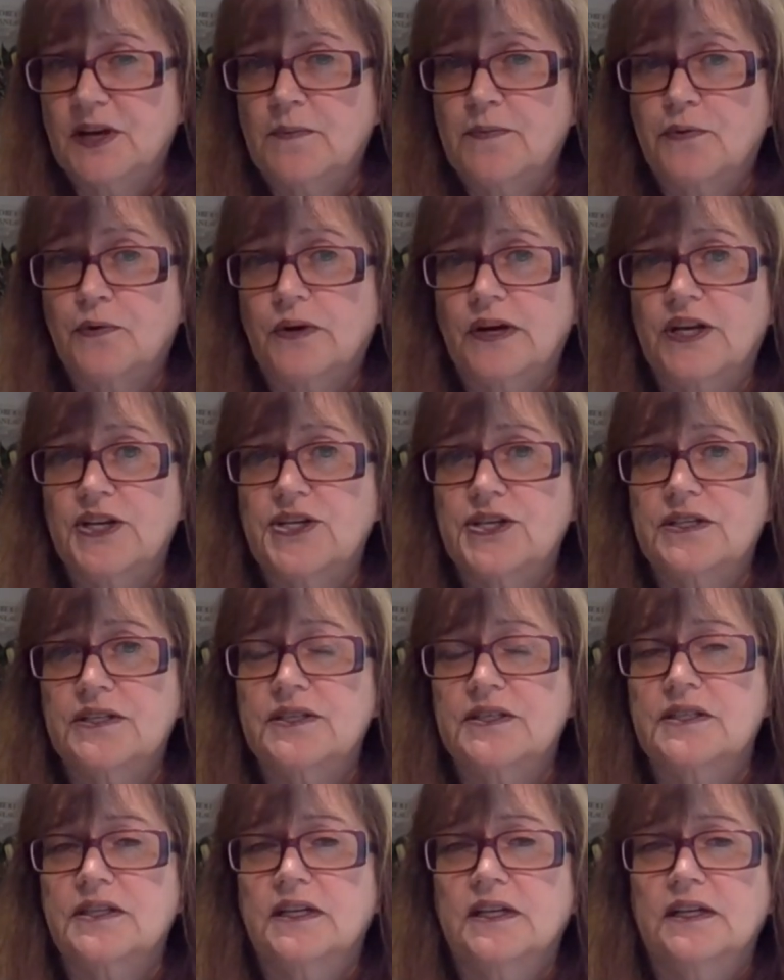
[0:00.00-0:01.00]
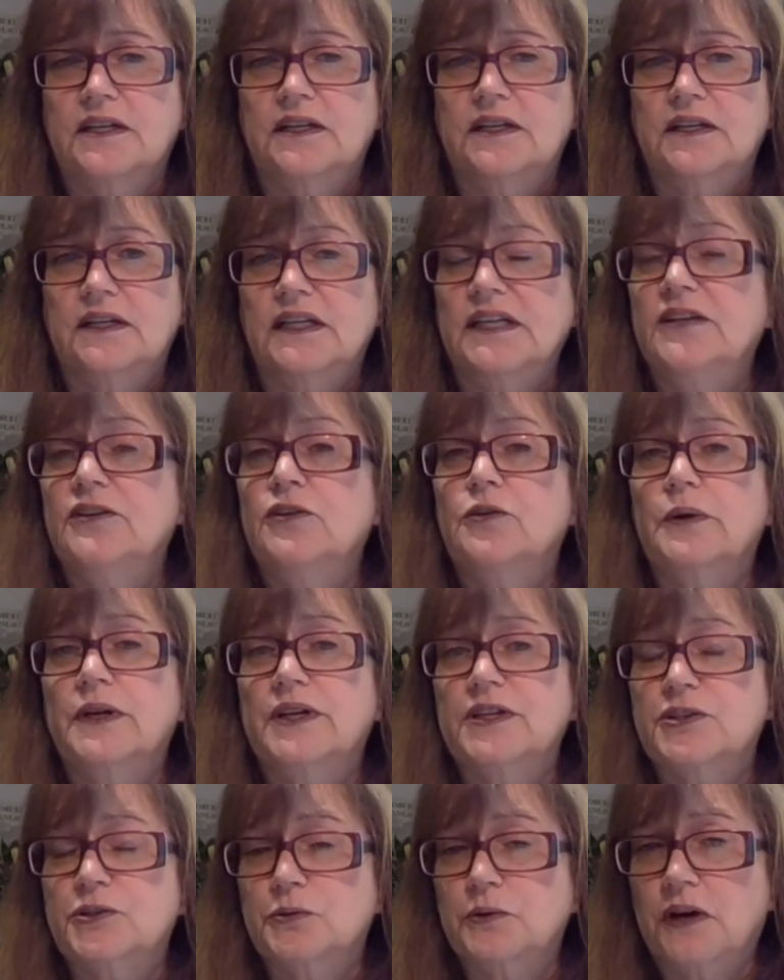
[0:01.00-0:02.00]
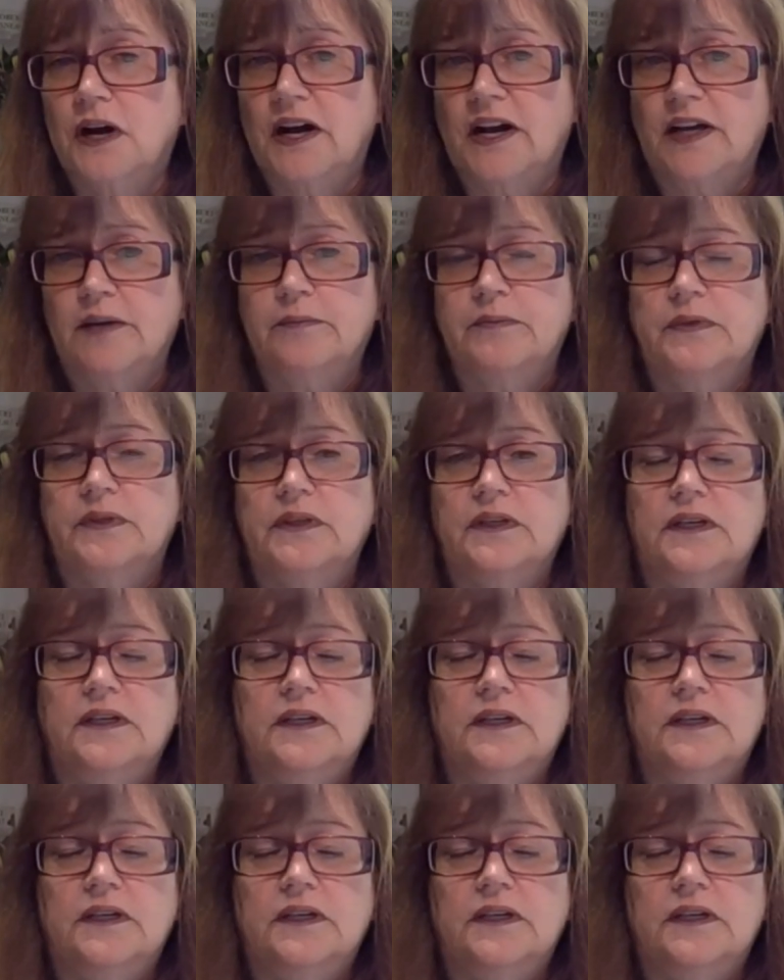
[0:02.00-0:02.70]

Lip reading: operations increase crime.